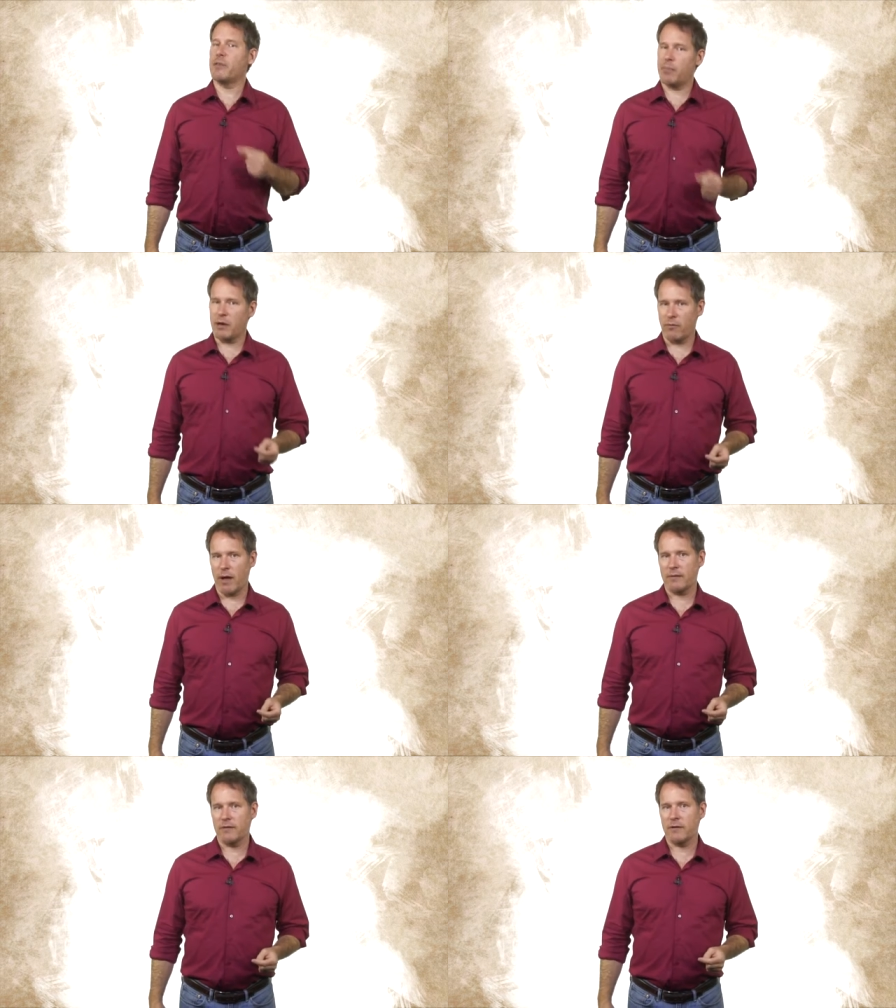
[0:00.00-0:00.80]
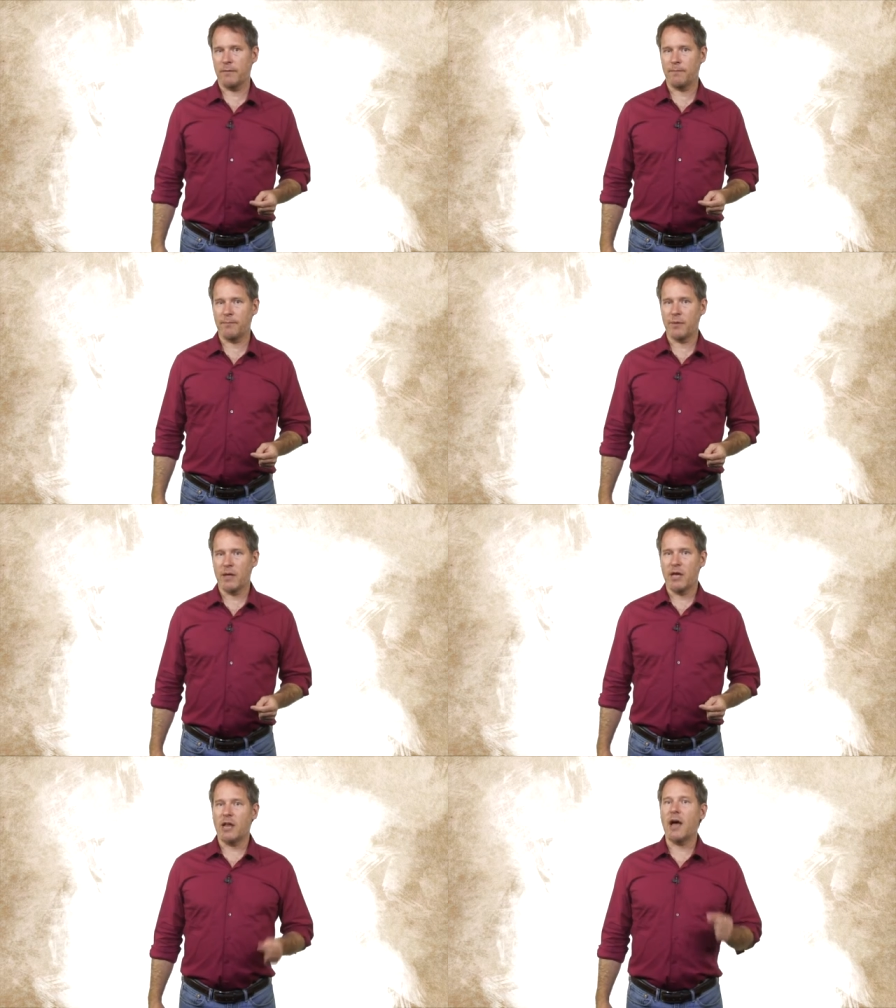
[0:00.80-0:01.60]
picaresque
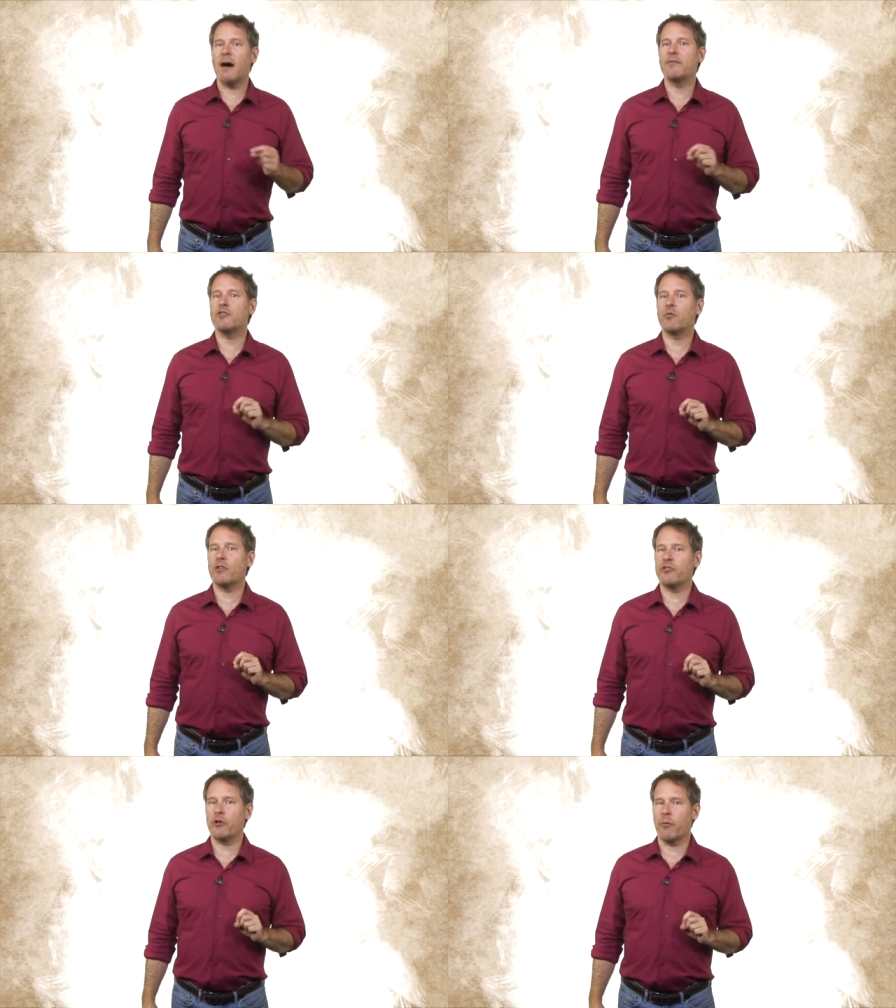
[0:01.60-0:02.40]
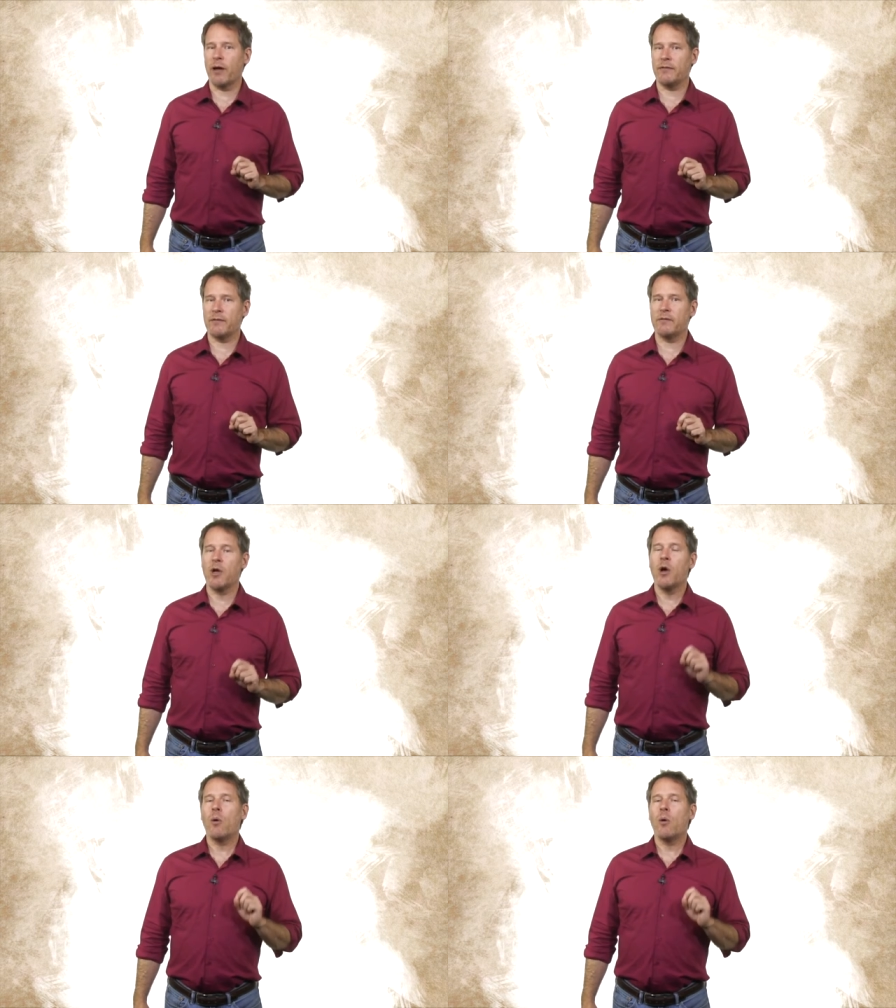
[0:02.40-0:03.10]
an obvious question arises.